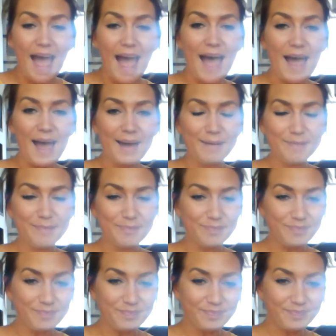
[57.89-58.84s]

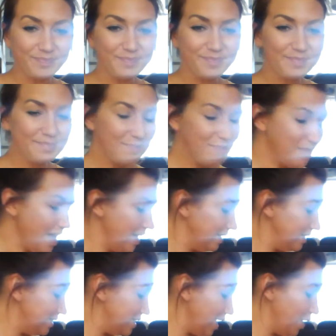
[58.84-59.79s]
Um,
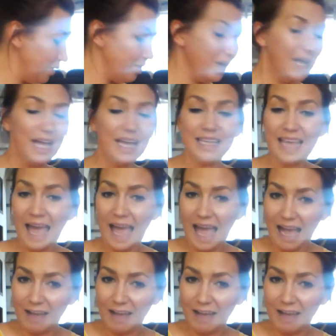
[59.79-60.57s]
so yeah,